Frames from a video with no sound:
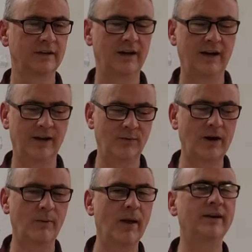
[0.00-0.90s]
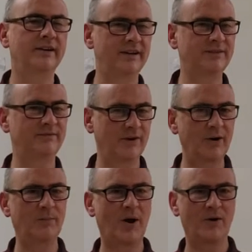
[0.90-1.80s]
Uh, I recommend it. It's a
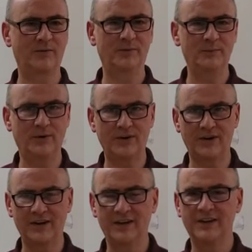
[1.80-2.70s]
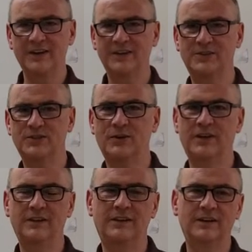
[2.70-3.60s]
very powerful book
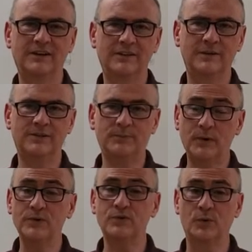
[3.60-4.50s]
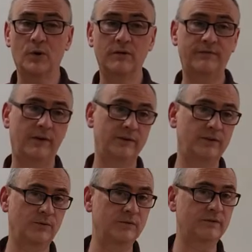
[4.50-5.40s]
concerning the, the spiritual warfare of
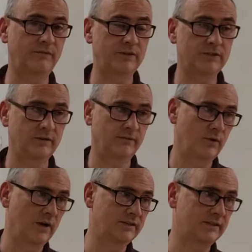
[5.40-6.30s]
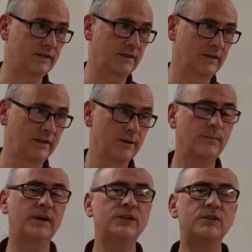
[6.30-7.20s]
the crucifixion of Christ.
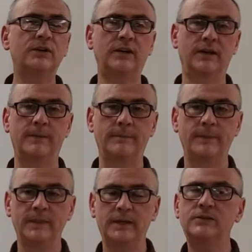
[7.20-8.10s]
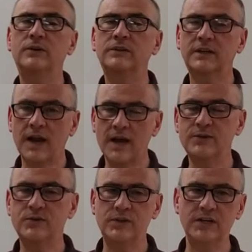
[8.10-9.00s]
But he took it he took the
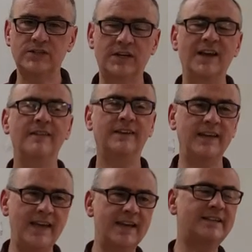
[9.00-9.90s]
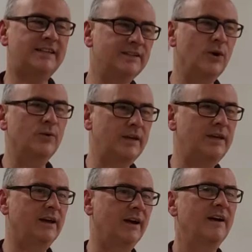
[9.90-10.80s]
contradiction, the
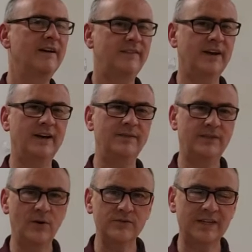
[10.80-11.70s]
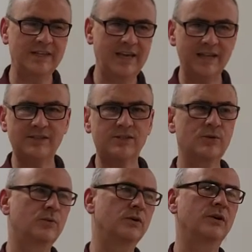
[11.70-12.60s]
antilogia, the, those against
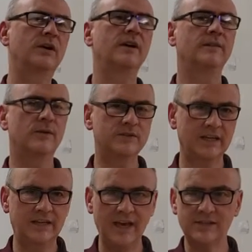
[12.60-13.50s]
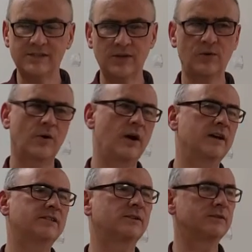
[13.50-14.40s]
the word, those against the
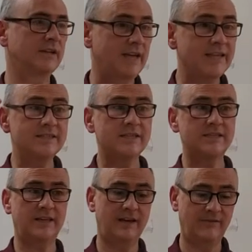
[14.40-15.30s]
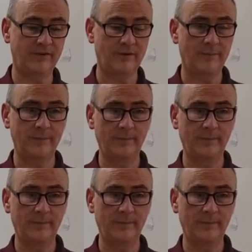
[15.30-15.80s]
cross, those against the Savior.